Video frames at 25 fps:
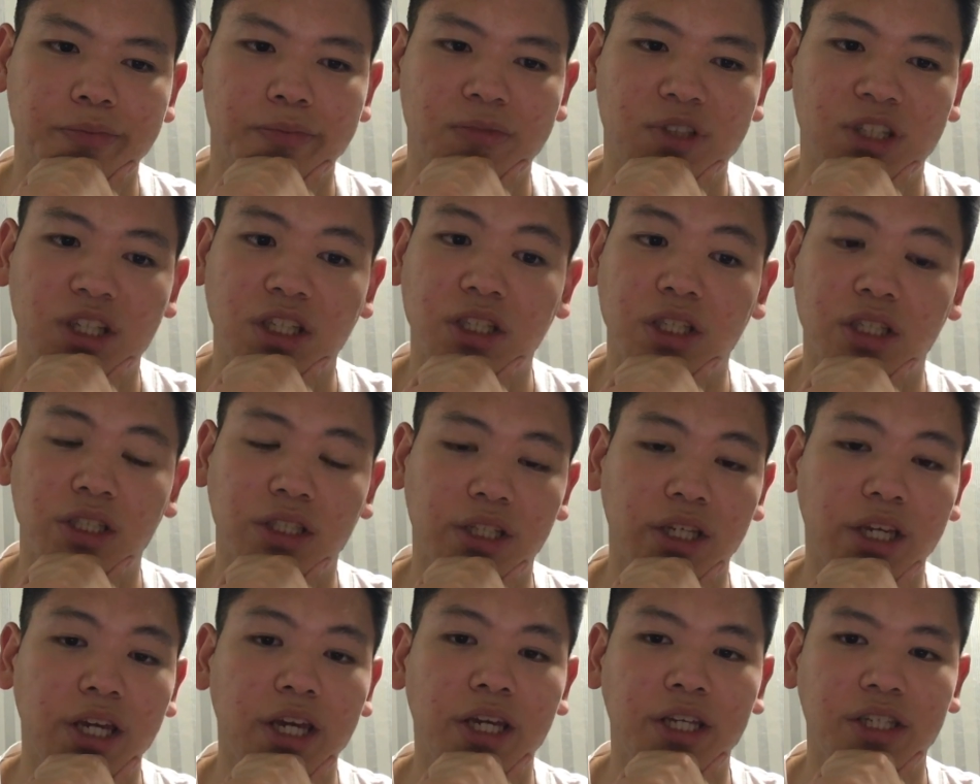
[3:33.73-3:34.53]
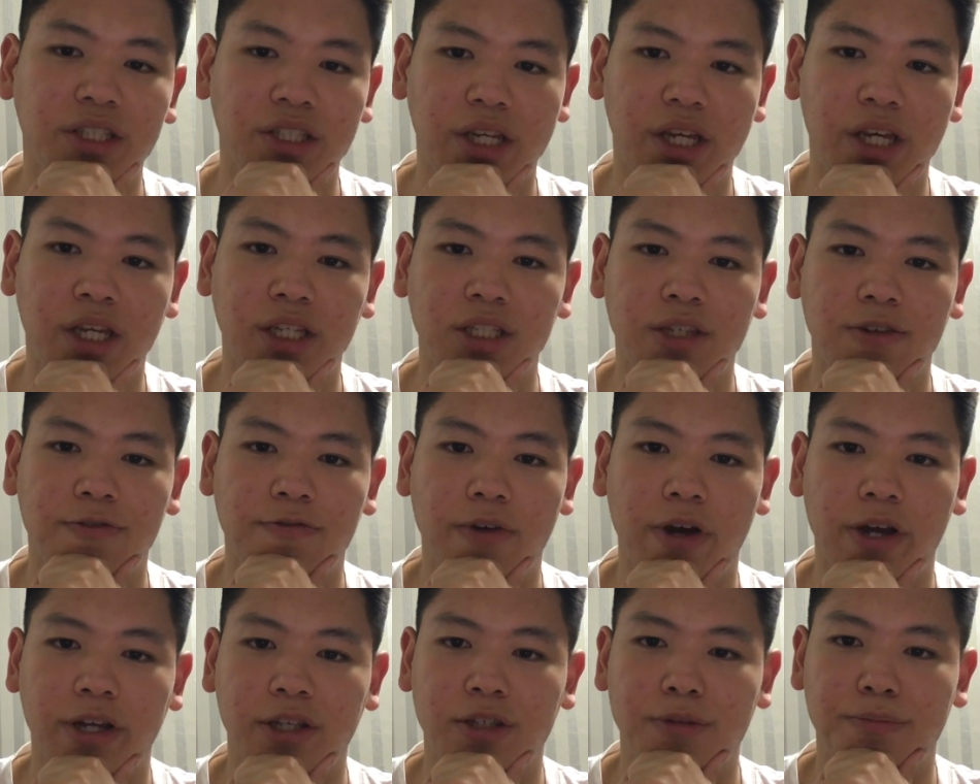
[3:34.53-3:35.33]
this is easy
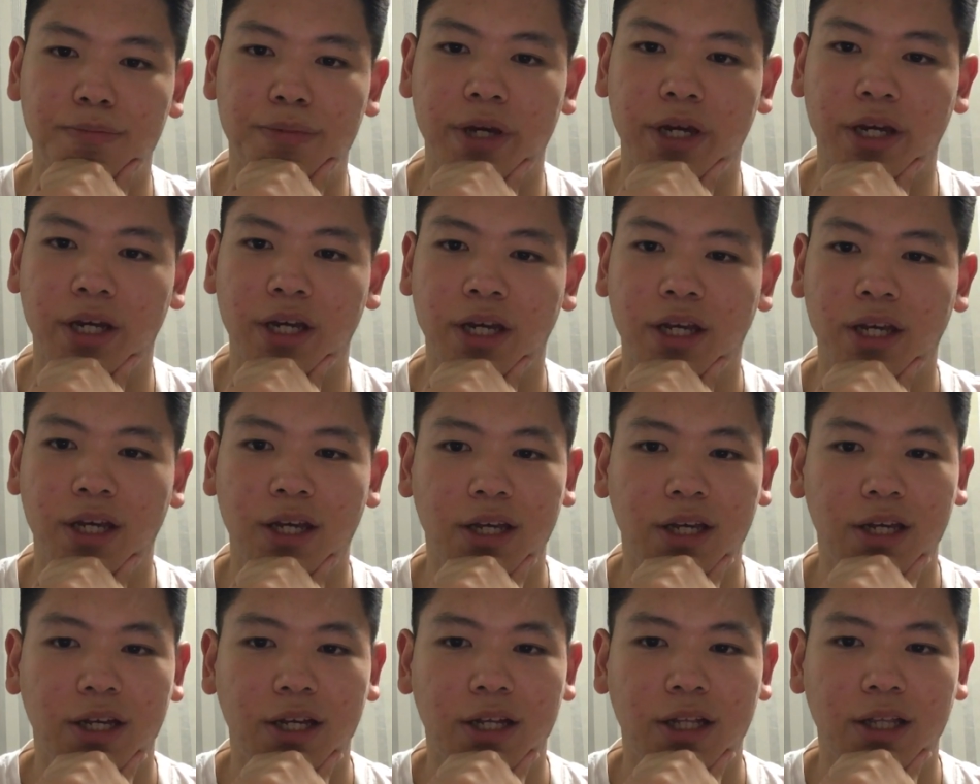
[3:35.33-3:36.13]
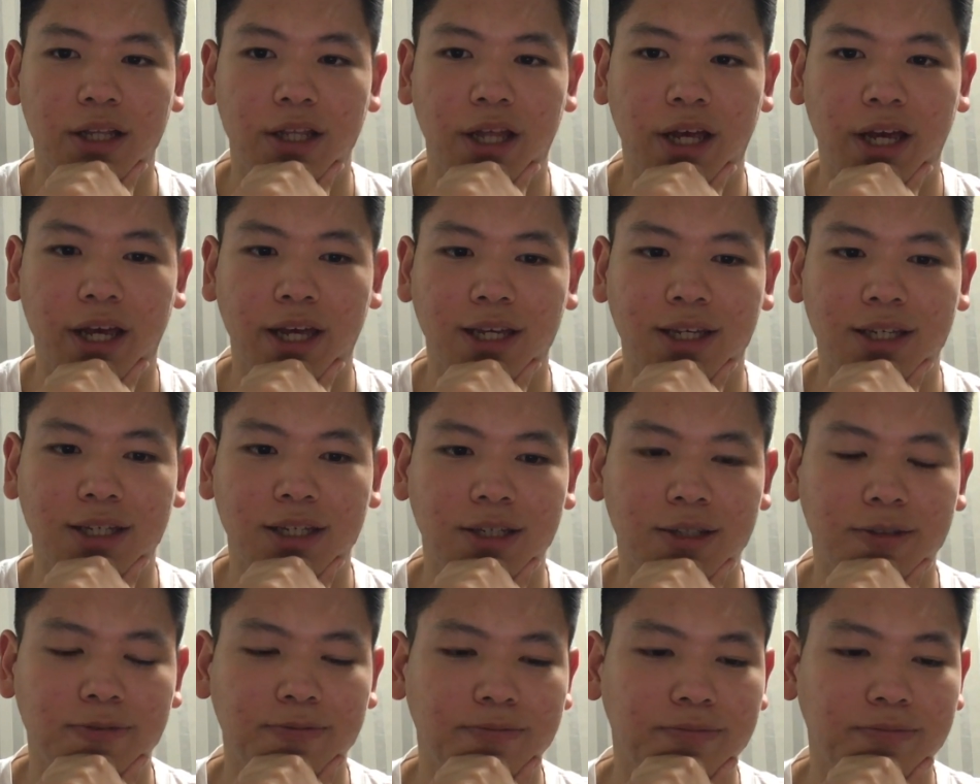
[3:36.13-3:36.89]
fight to pick. Like